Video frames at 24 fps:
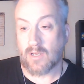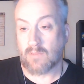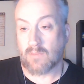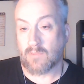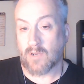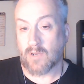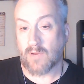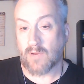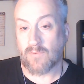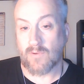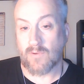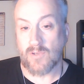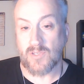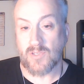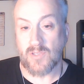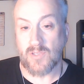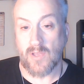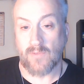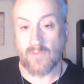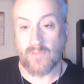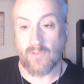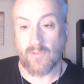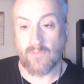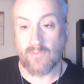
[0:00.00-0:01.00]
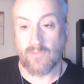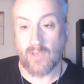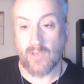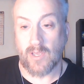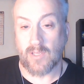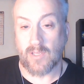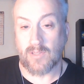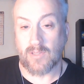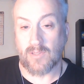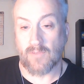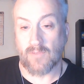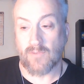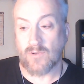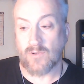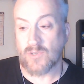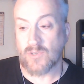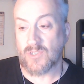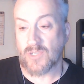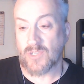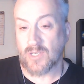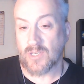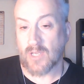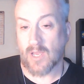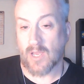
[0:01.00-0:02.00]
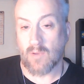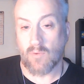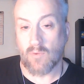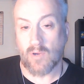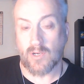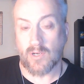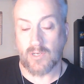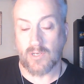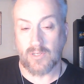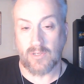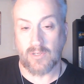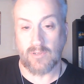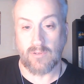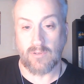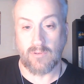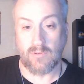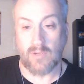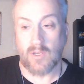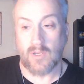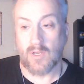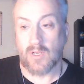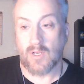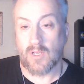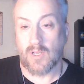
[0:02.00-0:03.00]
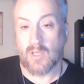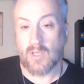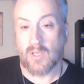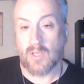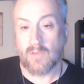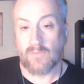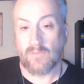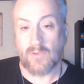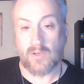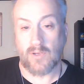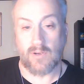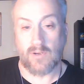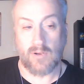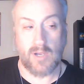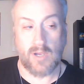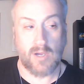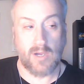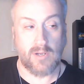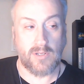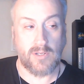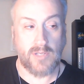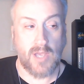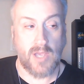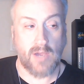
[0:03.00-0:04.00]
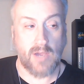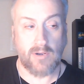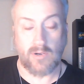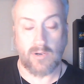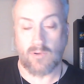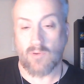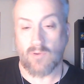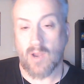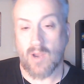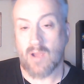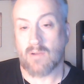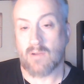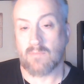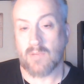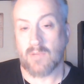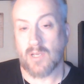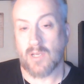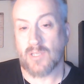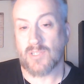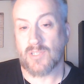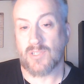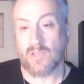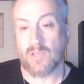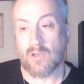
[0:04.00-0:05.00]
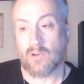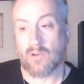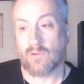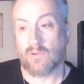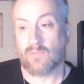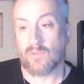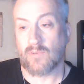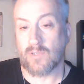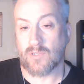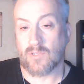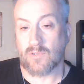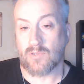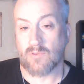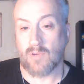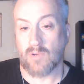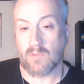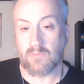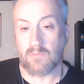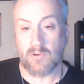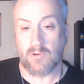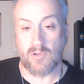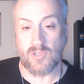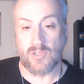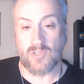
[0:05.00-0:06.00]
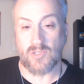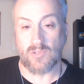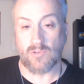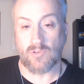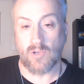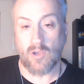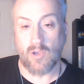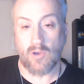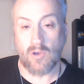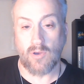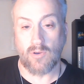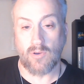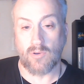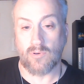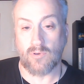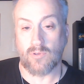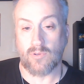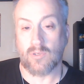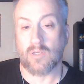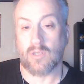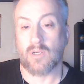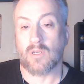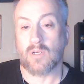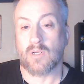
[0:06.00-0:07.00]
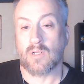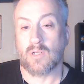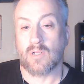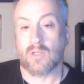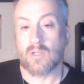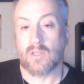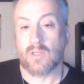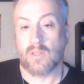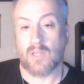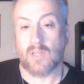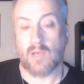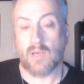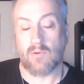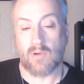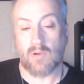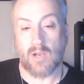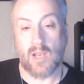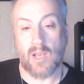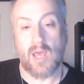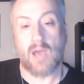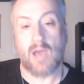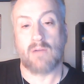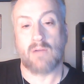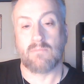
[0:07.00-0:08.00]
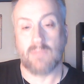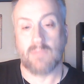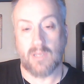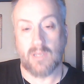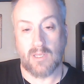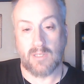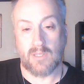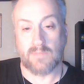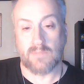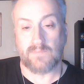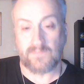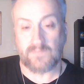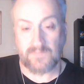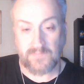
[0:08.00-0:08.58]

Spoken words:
When I first left the faith, the first thing I wanted to figure out is how to ground myself into a personal code that would allow me